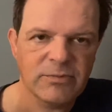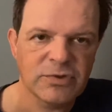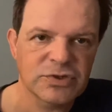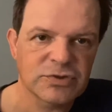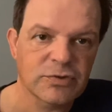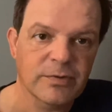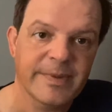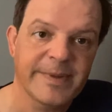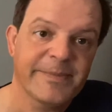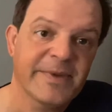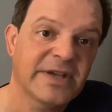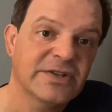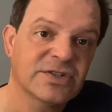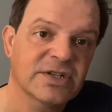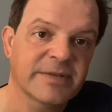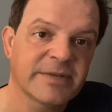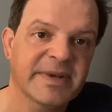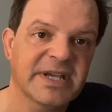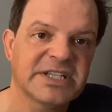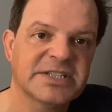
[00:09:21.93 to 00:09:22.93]
which will be Major
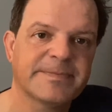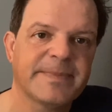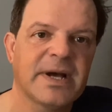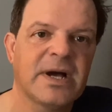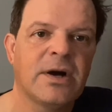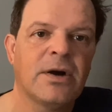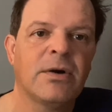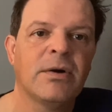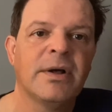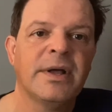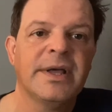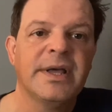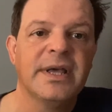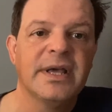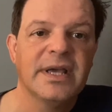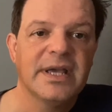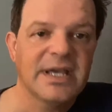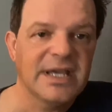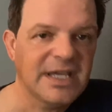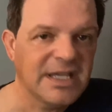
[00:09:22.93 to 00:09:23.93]
League Baseball,
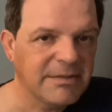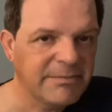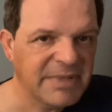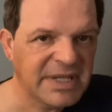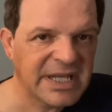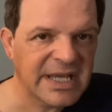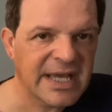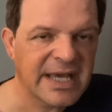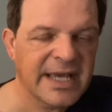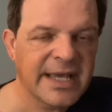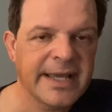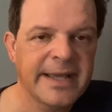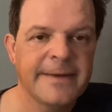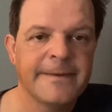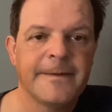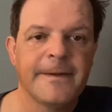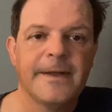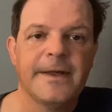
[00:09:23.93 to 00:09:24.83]
NBA,